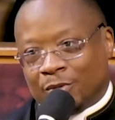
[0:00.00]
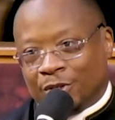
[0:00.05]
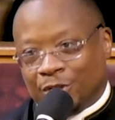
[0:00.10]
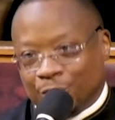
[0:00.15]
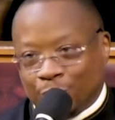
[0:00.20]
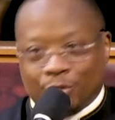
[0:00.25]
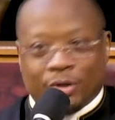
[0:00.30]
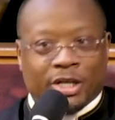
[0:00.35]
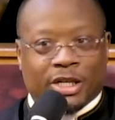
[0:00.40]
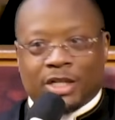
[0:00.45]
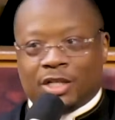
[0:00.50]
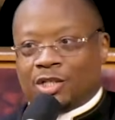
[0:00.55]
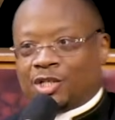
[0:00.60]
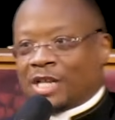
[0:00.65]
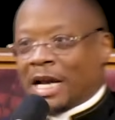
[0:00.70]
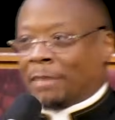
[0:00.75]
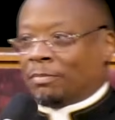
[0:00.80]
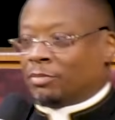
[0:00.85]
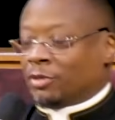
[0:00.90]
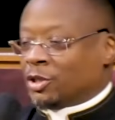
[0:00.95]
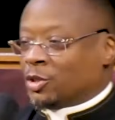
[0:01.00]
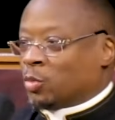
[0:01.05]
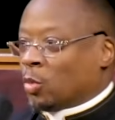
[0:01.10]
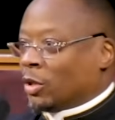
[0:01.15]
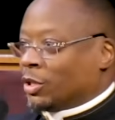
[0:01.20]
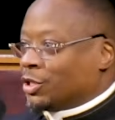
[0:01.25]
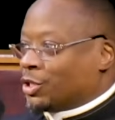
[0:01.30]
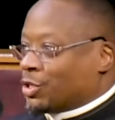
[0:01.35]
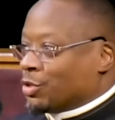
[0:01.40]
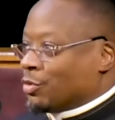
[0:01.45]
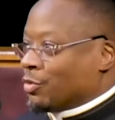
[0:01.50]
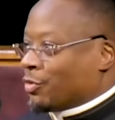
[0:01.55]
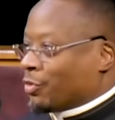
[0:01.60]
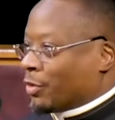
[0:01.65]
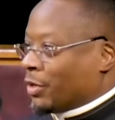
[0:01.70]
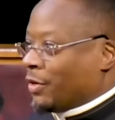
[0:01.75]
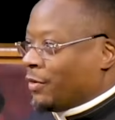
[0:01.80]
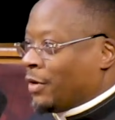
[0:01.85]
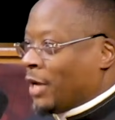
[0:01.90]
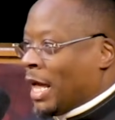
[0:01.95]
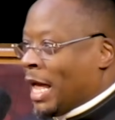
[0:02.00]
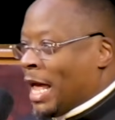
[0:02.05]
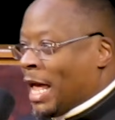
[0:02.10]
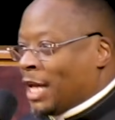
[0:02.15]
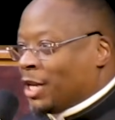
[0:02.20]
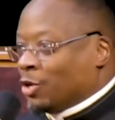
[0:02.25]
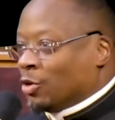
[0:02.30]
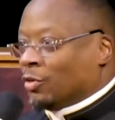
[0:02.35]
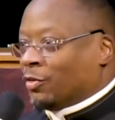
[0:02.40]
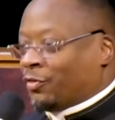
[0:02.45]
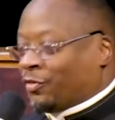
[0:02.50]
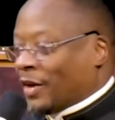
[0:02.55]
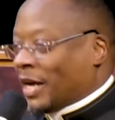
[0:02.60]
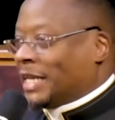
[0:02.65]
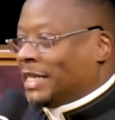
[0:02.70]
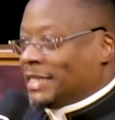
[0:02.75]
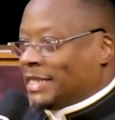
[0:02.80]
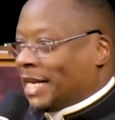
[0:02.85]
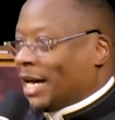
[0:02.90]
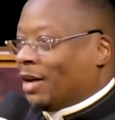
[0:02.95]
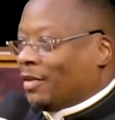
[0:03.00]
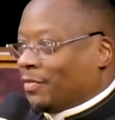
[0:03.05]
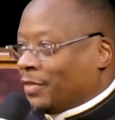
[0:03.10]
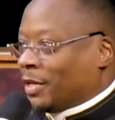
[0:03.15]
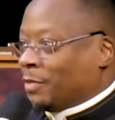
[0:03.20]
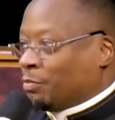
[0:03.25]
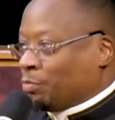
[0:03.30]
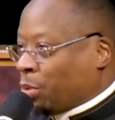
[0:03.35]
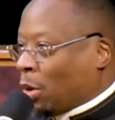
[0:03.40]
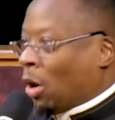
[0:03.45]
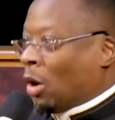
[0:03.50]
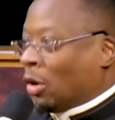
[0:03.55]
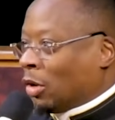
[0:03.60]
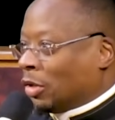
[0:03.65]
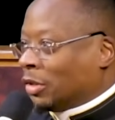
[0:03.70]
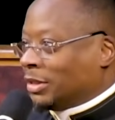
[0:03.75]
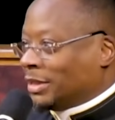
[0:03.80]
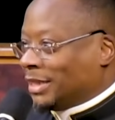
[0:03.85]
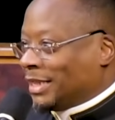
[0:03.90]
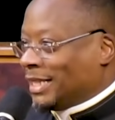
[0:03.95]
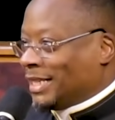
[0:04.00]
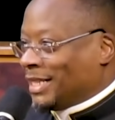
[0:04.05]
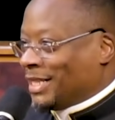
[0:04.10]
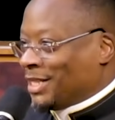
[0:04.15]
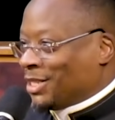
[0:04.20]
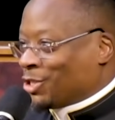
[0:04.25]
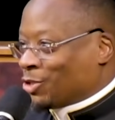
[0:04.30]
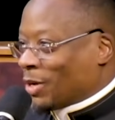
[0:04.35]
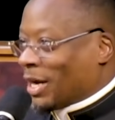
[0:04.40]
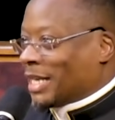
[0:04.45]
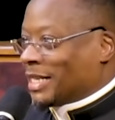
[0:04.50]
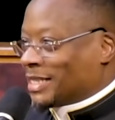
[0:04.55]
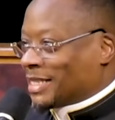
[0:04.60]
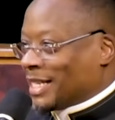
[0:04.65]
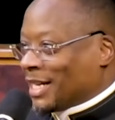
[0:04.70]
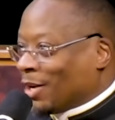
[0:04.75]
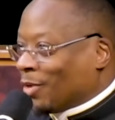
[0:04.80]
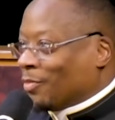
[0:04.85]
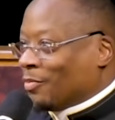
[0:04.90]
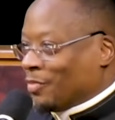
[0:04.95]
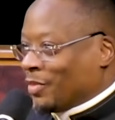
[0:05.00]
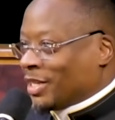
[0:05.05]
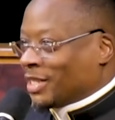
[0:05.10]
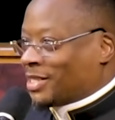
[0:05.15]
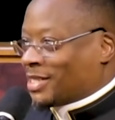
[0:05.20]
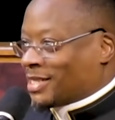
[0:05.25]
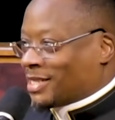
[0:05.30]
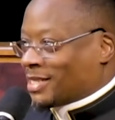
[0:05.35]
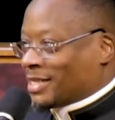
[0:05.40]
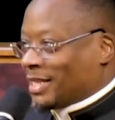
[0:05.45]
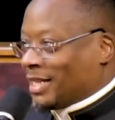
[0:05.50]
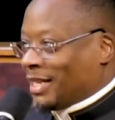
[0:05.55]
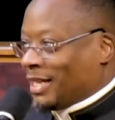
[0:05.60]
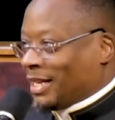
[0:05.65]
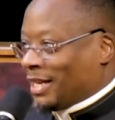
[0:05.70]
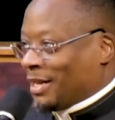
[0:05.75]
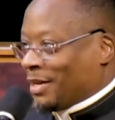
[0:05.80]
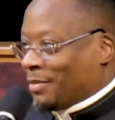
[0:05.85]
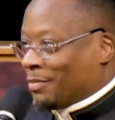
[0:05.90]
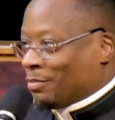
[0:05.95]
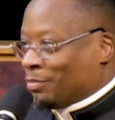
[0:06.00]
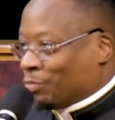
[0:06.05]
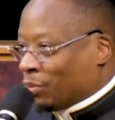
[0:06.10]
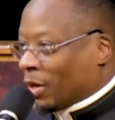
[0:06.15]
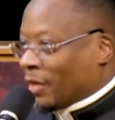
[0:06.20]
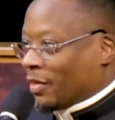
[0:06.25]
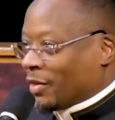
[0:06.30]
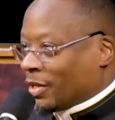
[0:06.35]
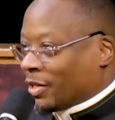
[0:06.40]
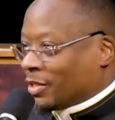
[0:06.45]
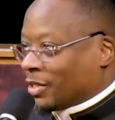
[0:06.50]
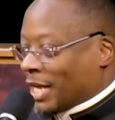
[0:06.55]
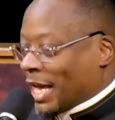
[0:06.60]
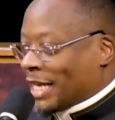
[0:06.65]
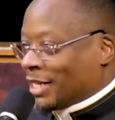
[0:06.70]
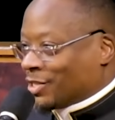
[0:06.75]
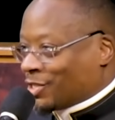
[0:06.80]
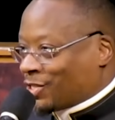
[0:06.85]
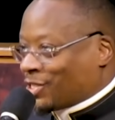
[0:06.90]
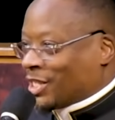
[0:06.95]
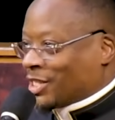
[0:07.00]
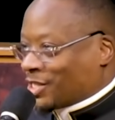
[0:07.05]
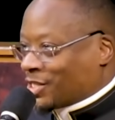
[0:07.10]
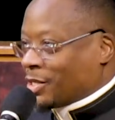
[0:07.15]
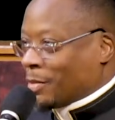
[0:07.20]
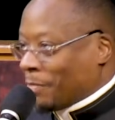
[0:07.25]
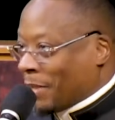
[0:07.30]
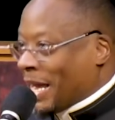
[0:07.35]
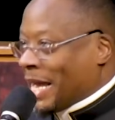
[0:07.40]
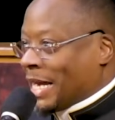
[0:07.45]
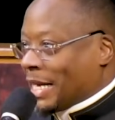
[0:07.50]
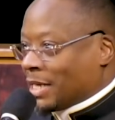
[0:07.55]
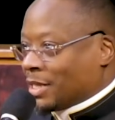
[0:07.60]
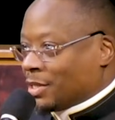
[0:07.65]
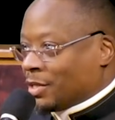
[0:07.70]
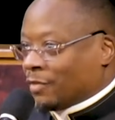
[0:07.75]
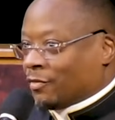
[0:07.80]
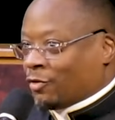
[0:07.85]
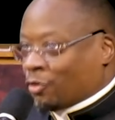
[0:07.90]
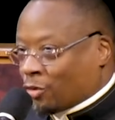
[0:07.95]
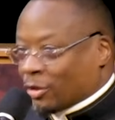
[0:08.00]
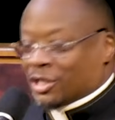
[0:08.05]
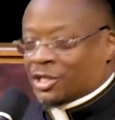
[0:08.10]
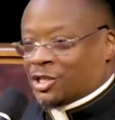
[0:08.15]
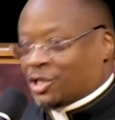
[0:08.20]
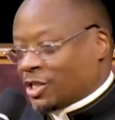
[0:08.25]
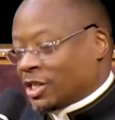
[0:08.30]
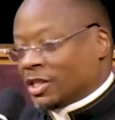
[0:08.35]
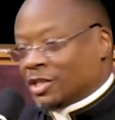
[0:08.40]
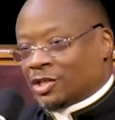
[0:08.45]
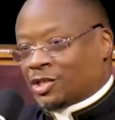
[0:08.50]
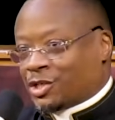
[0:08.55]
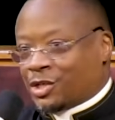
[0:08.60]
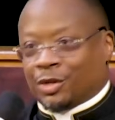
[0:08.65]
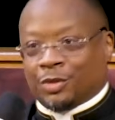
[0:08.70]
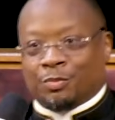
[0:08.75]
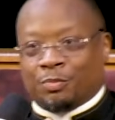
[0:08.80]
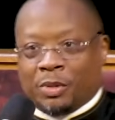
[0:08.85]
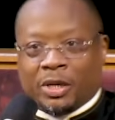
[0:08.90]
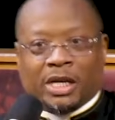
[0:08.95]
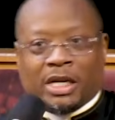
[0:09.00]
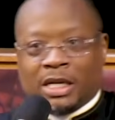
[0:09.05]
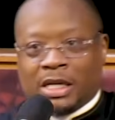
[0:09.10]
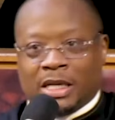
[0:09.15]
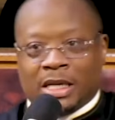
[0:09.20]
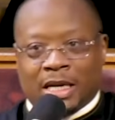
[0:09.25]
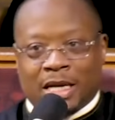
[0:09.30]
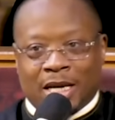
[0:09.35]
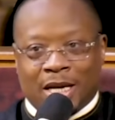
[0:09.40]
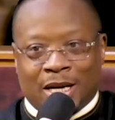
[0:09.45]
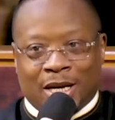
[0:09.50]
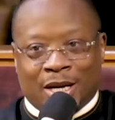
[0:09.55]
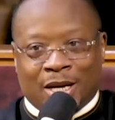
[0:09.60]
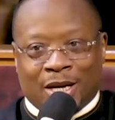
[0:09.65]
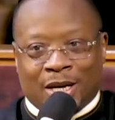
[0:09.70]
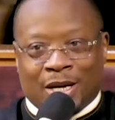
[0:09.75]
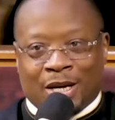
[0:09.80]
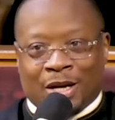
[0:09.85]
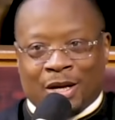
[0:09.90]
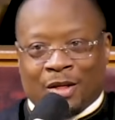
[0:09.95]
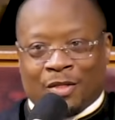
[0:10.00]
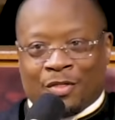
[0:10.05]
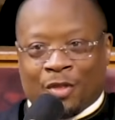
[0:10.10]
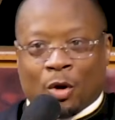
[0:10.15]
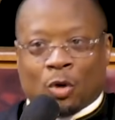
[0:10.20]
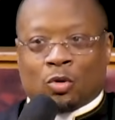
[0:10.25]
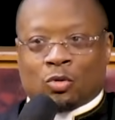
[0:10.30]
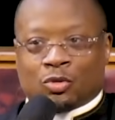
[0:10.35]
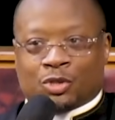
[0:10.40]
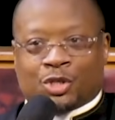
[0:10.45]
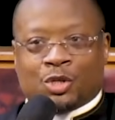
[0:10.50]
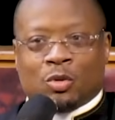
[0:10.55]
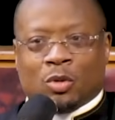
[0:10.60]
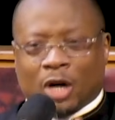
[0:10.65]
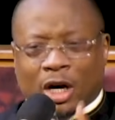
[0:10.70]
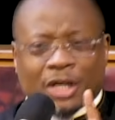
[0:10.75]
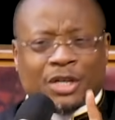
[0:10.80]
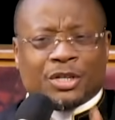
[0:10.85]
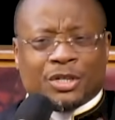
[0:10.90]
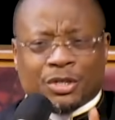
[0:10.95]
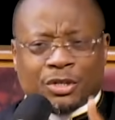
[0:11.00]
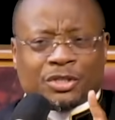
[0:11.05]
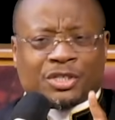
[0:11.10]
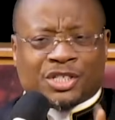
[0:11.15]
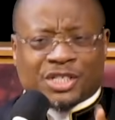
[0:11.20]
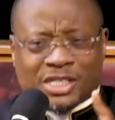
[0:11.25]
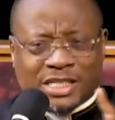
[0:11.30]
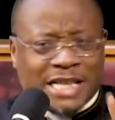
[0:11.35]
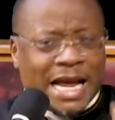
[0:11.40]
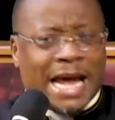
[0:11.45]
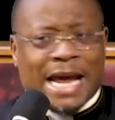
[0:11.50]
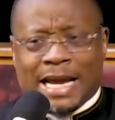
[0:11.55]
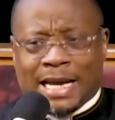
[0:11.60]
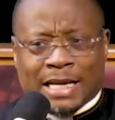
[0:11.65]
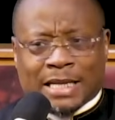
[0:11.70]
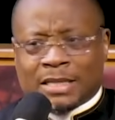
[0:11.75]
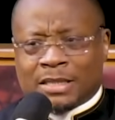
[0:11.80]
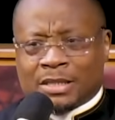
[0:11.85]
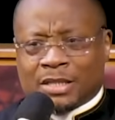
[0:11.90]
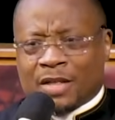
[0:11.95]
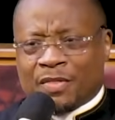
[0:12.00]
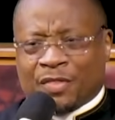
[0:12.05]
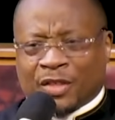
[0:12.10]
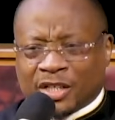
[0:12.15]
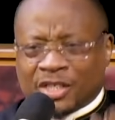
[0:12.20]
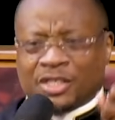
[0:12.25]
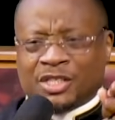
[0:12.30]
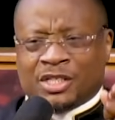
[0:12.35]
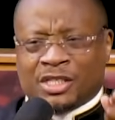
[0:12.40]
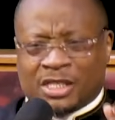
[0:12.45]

When you read chapters 1, 2, 3, you'll find out that Paul tries to help this brother and sister band of Christians to be those who understand the